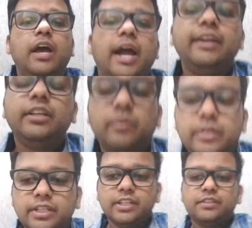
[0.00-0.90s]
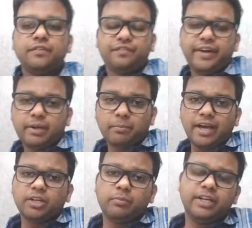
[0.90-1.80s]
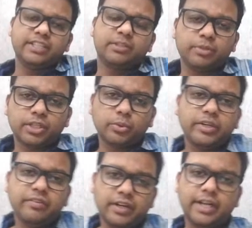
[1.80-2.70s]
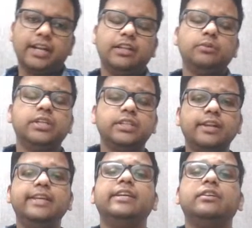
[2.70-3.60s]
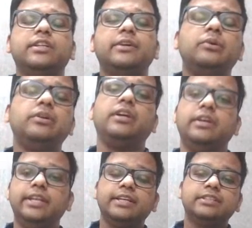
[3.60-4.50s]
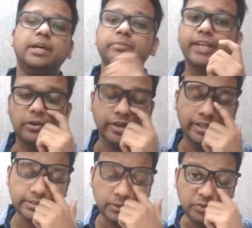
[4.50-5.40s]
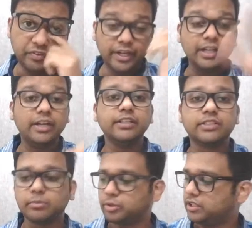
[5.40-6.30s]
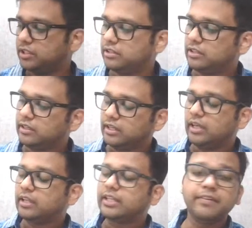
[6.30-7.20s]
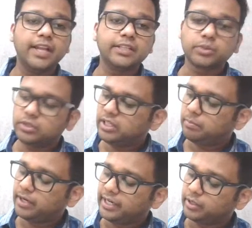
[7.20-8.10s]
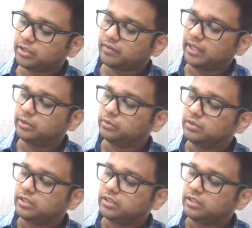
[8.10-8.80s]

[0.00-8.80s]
And the question is fit binomial distribution to given data. Now generally they don't, in exam they cannot ask you to fit a distribution. They will ask only a particular value.